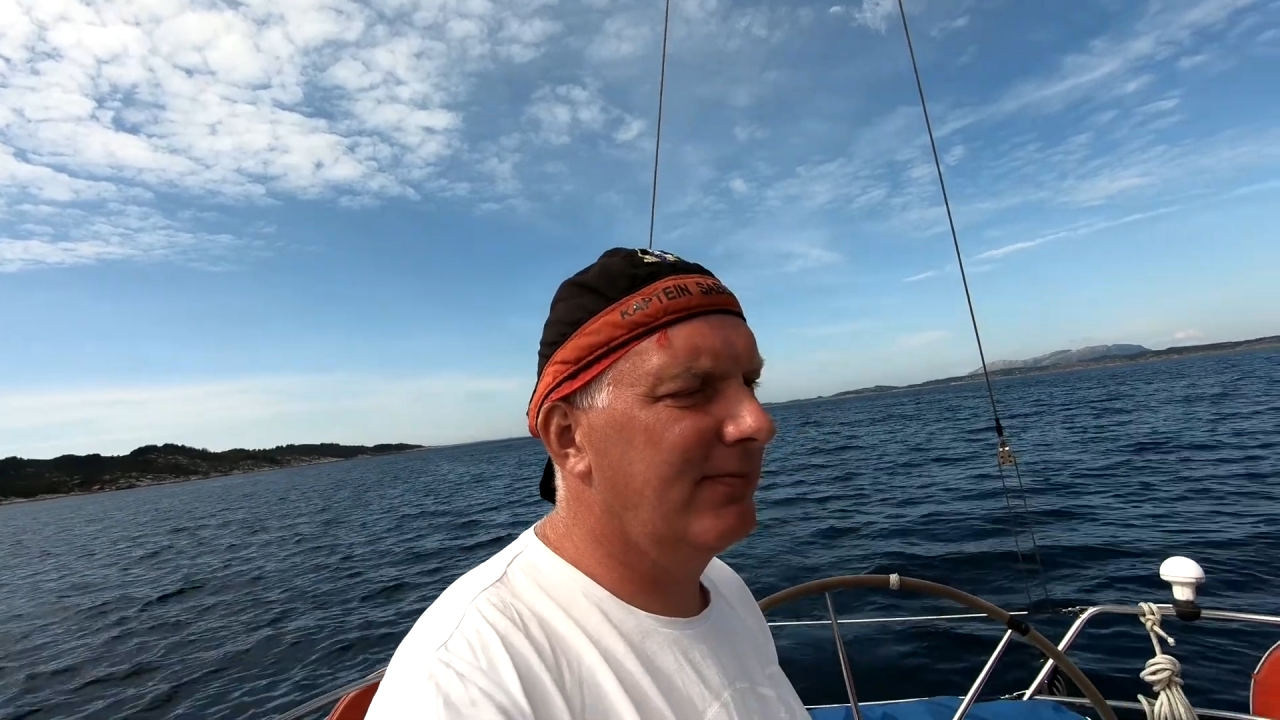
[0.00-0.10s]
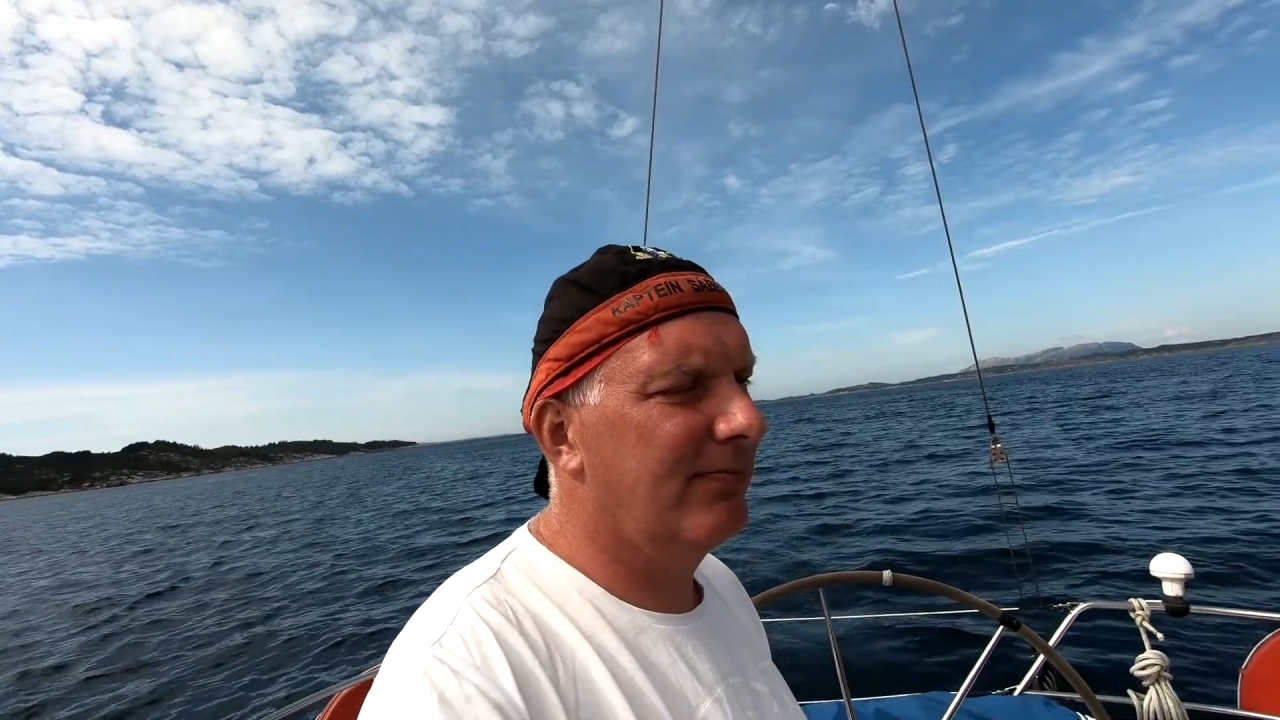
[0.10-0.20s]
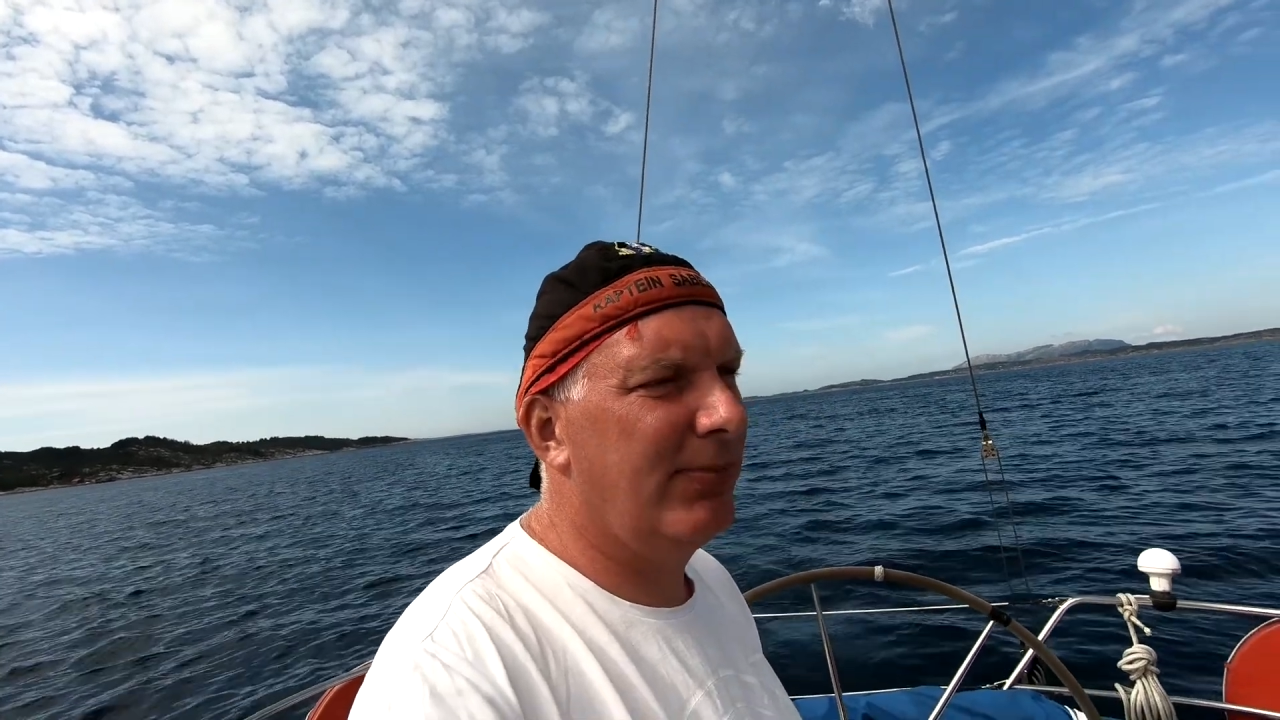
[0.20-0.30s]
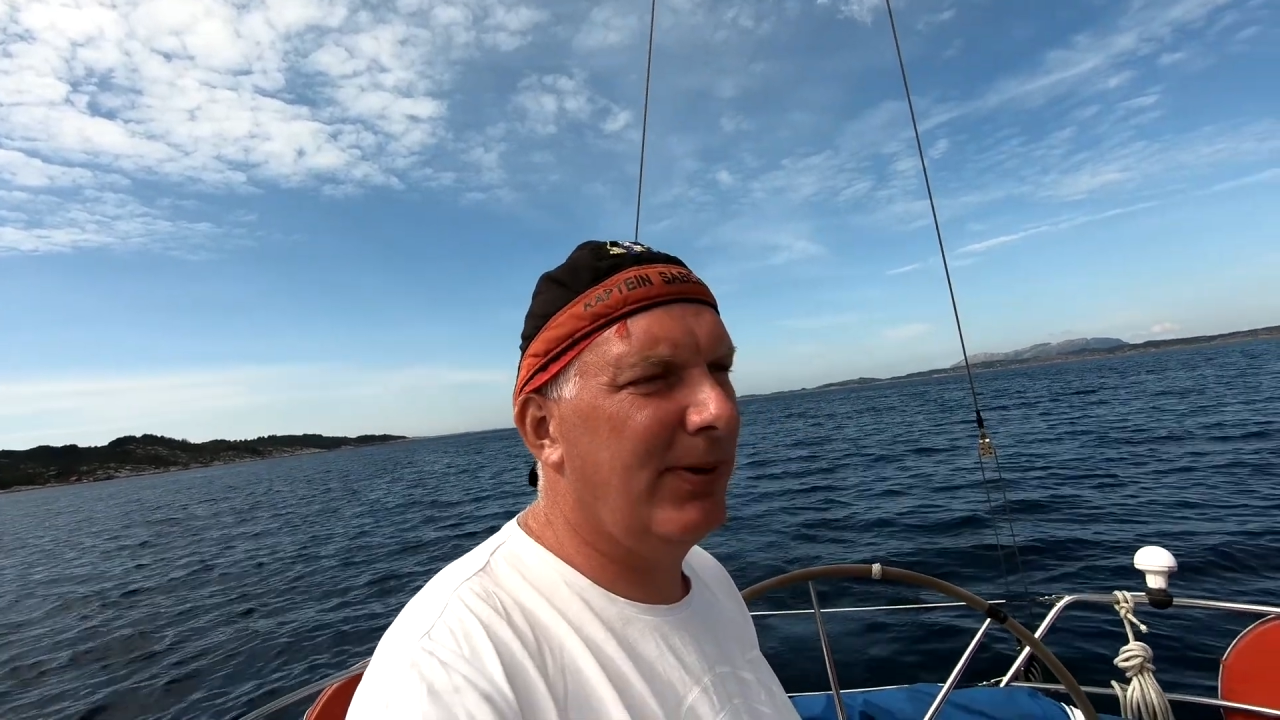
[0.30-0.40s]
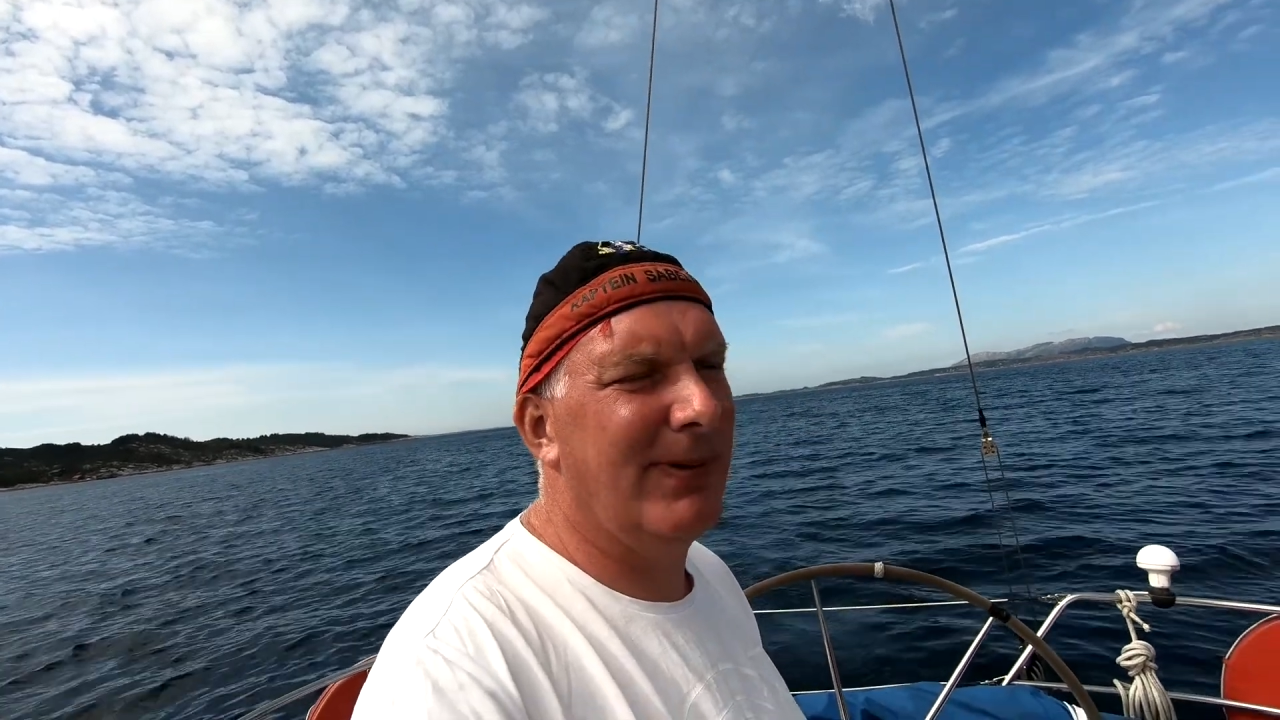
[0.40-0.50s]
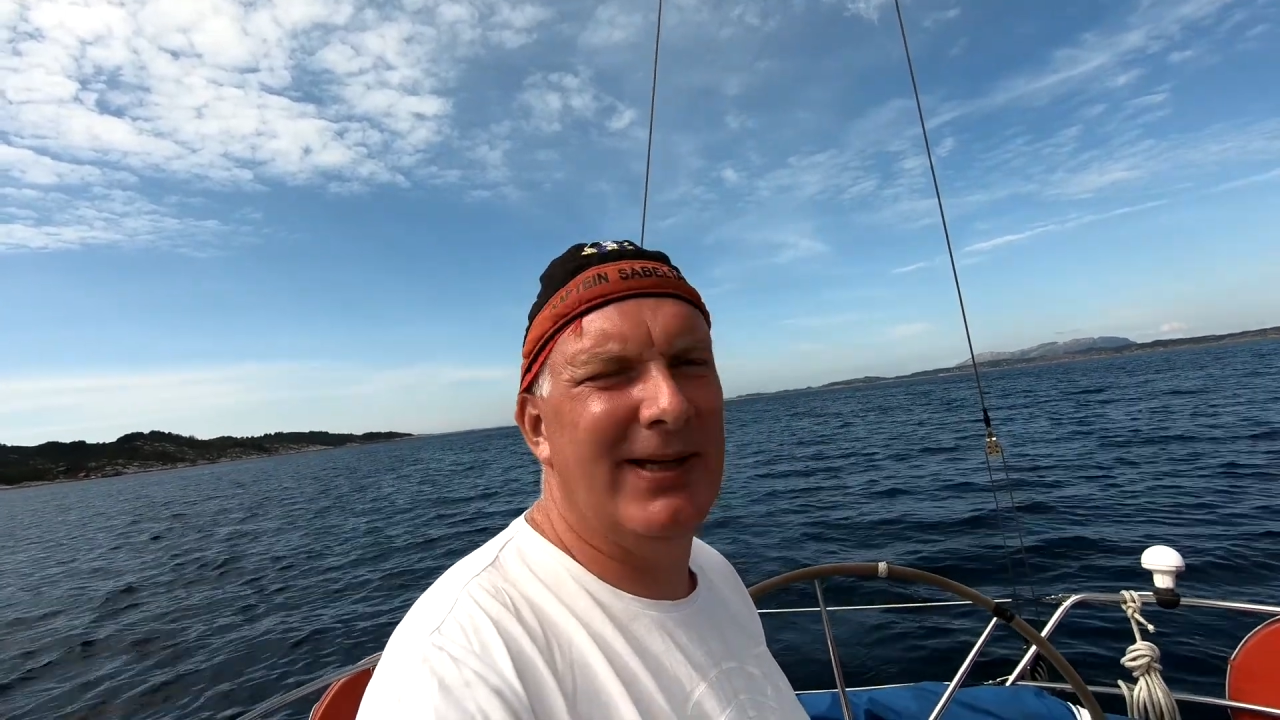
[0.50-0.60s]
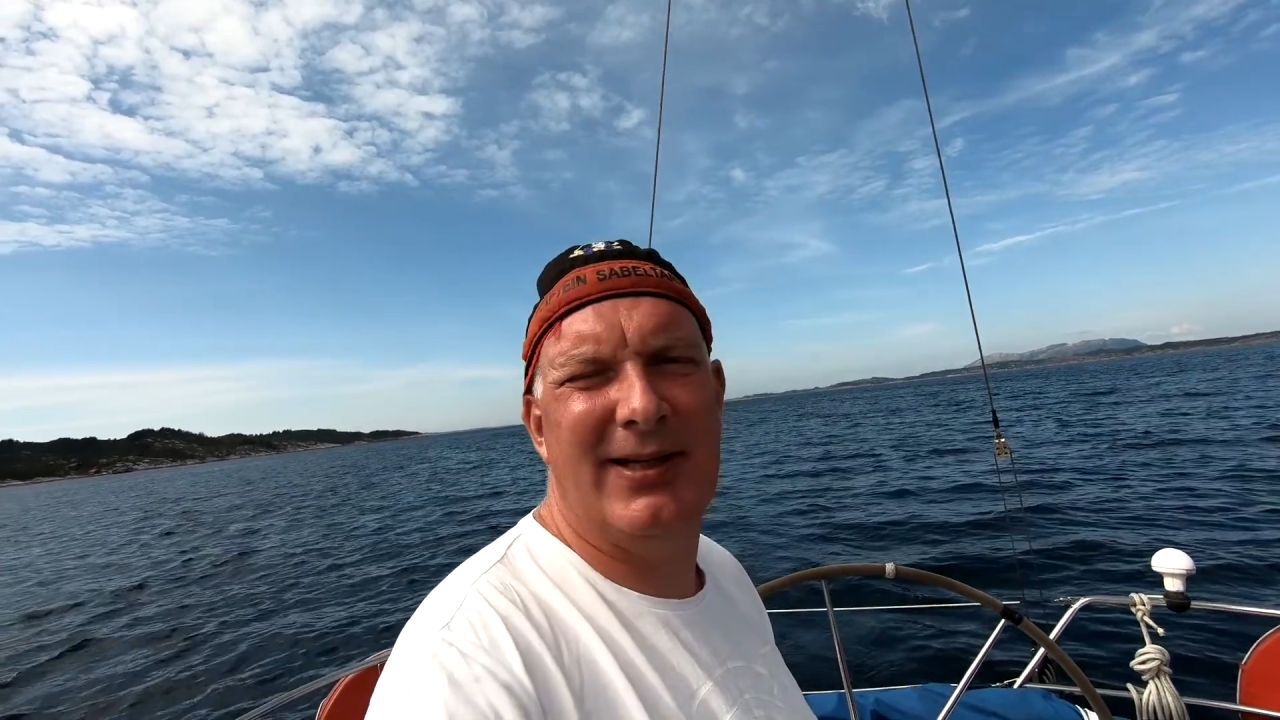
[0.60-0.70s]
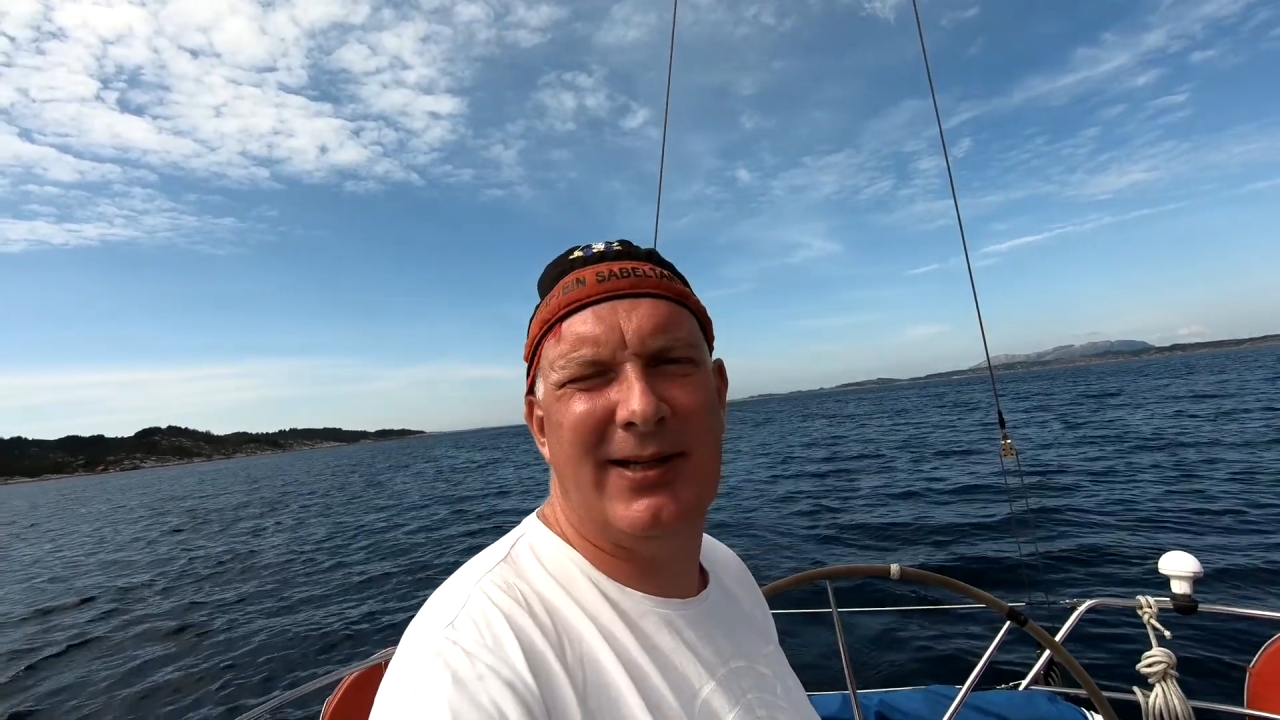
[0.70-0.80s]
public